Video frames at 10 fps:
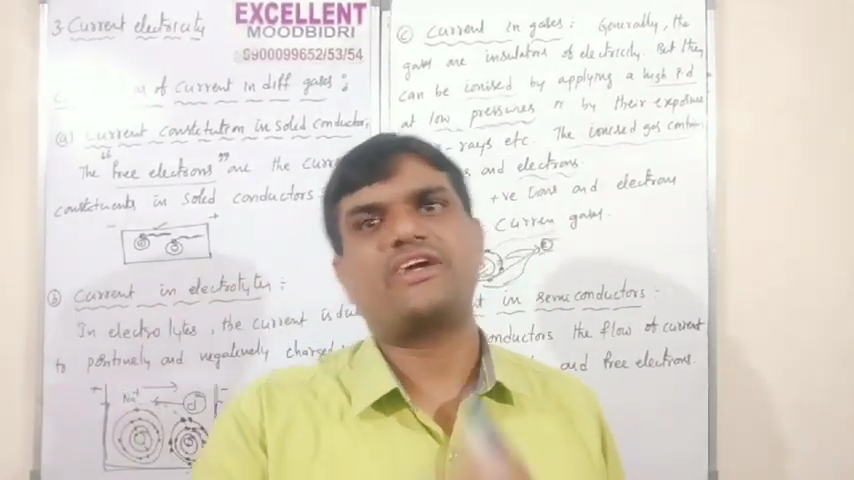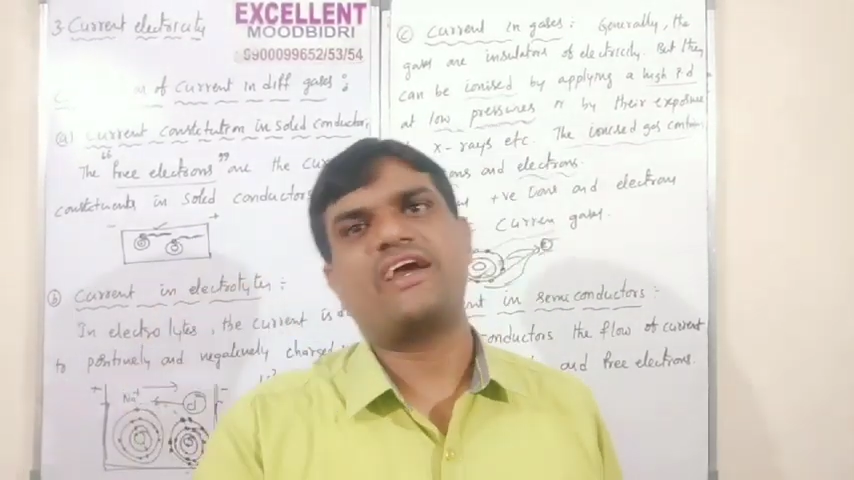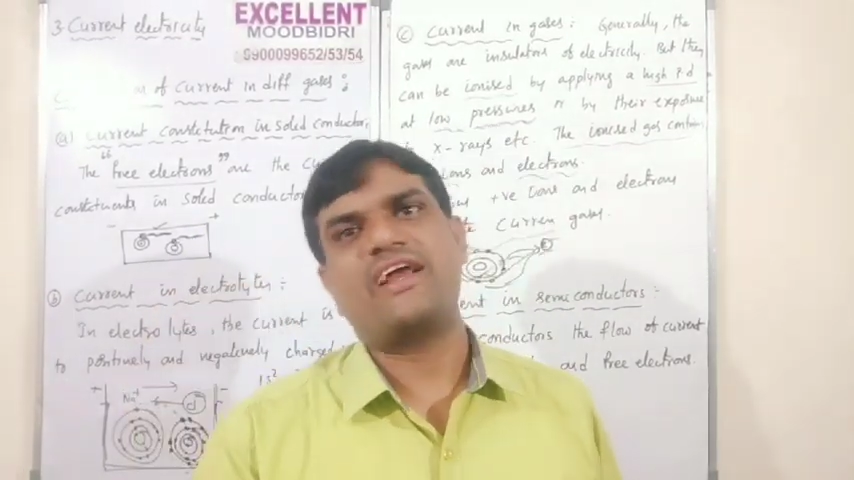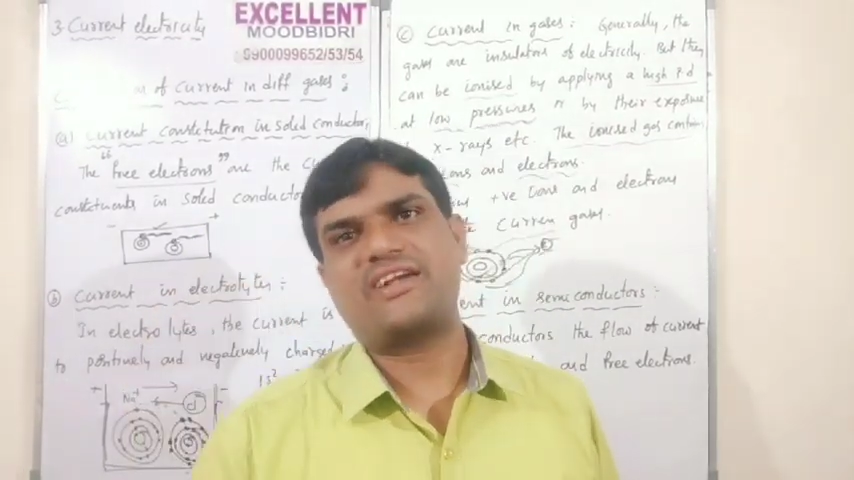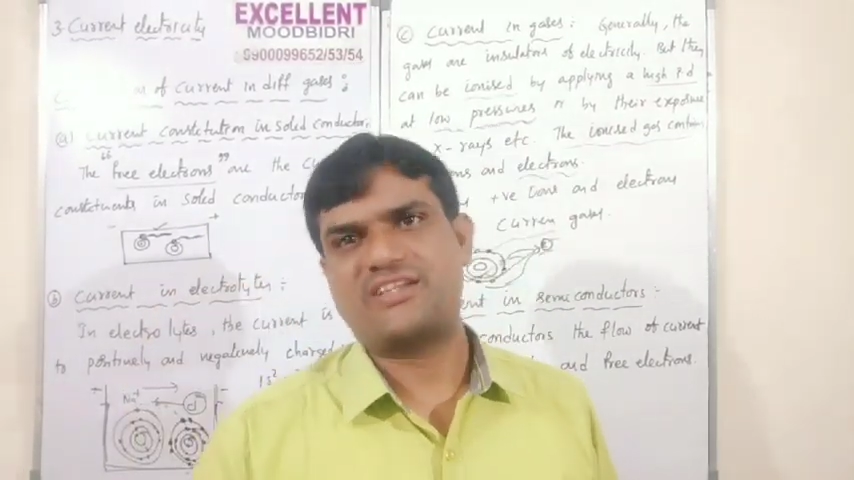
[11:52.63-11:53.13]

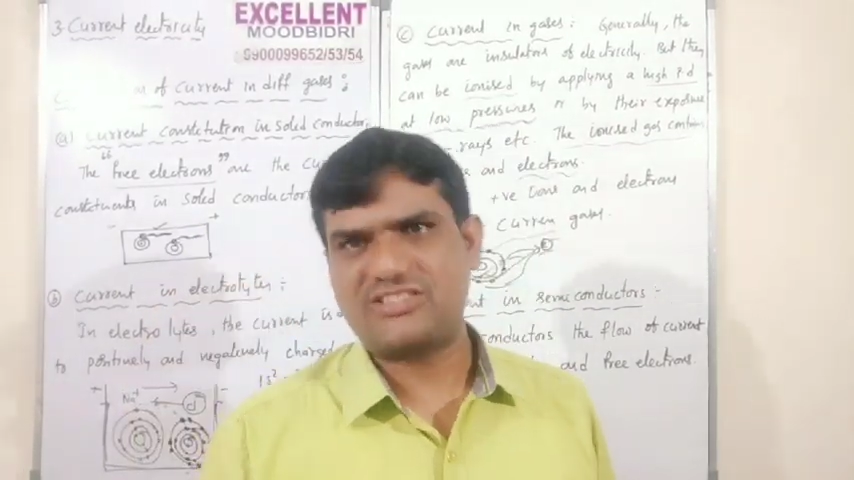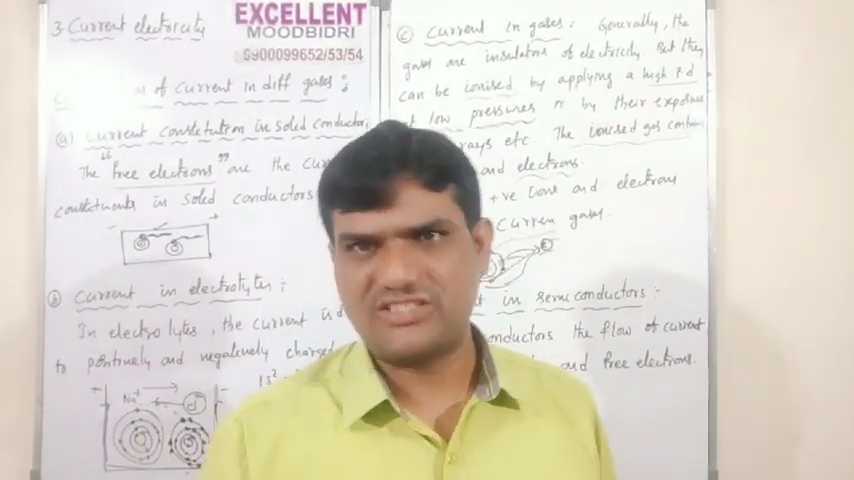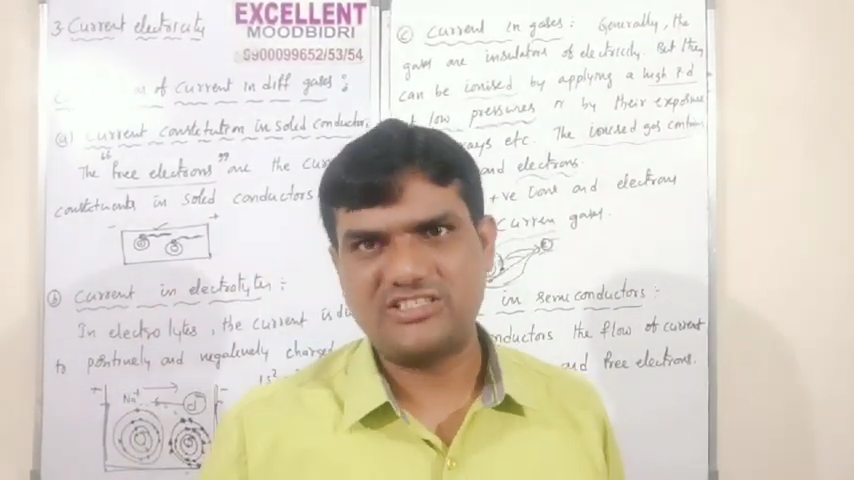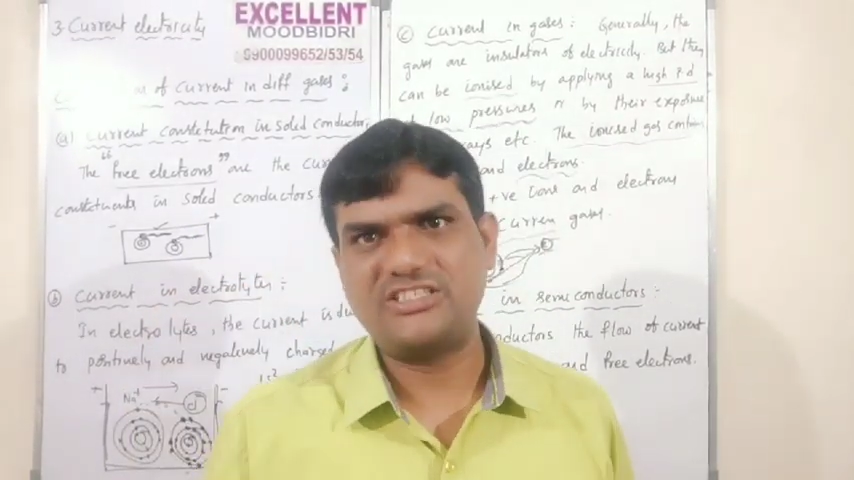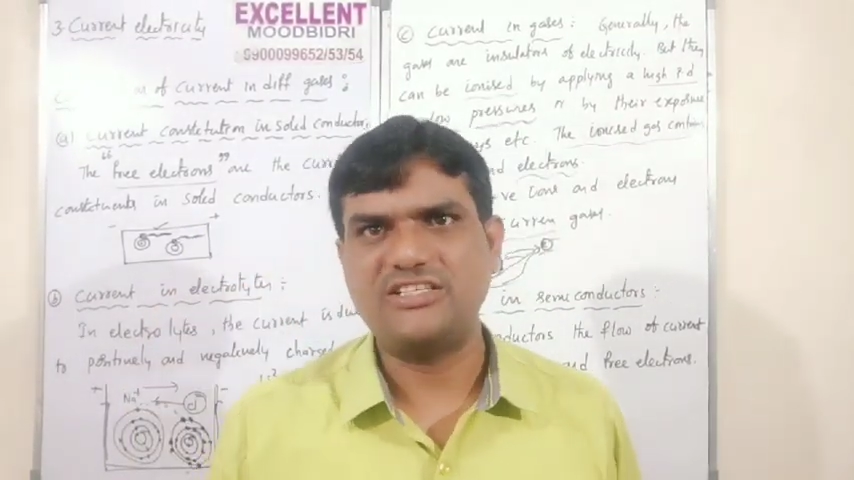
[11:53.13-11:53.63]

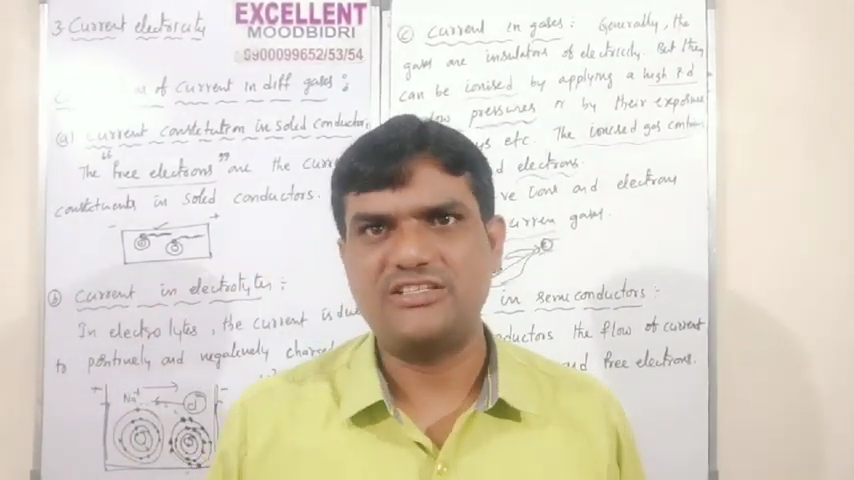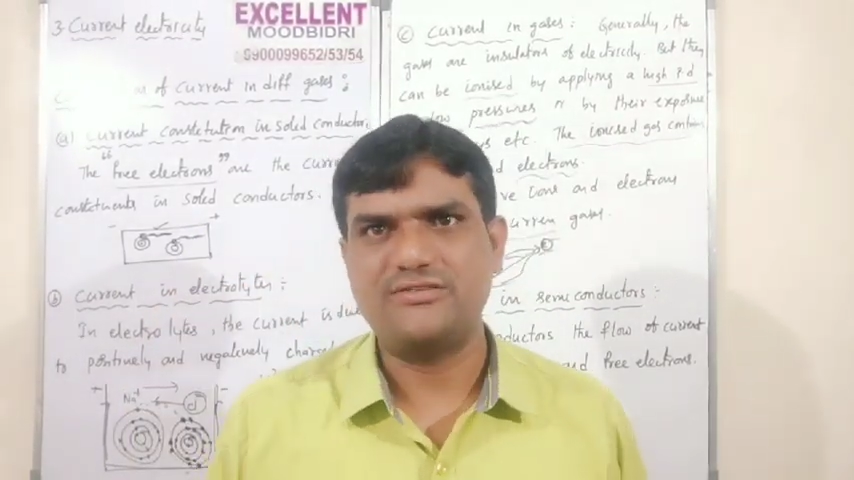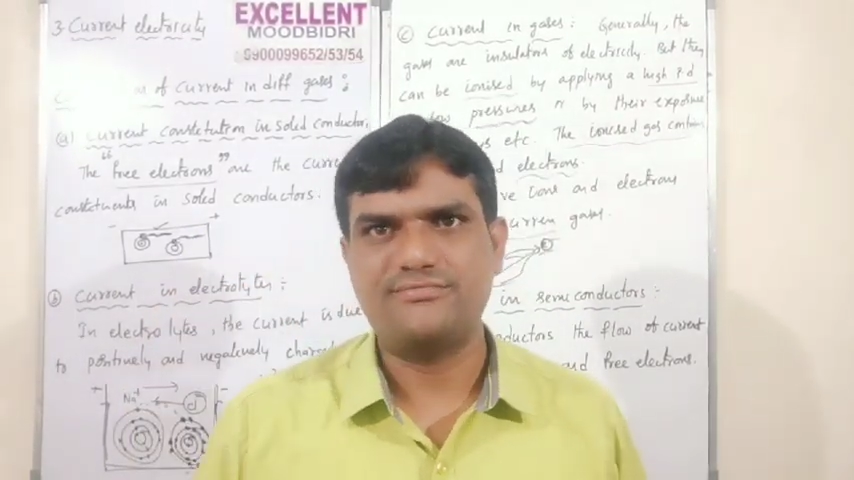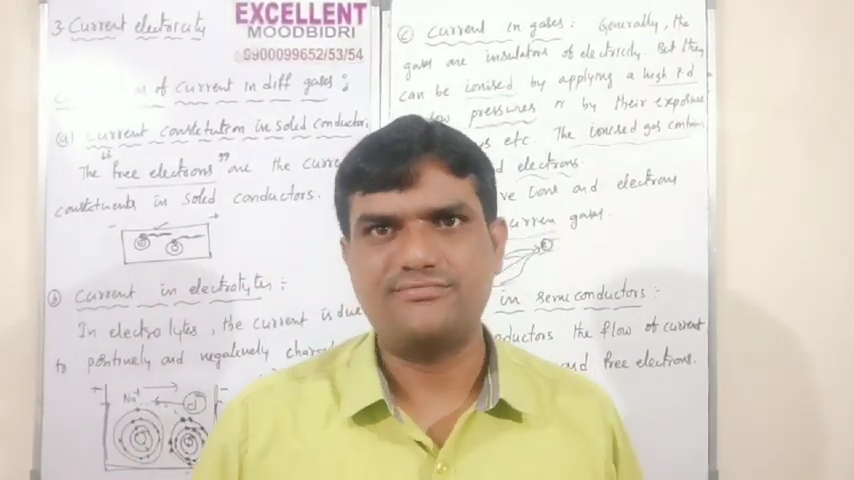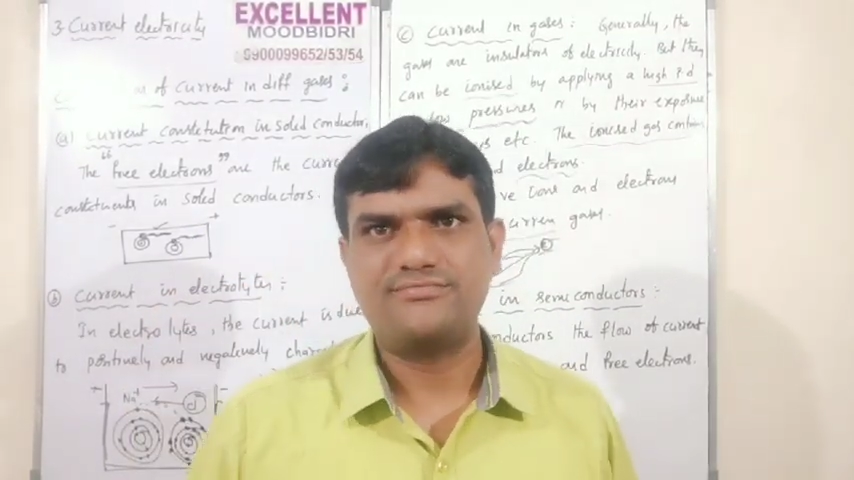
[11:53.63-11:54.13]
electricity.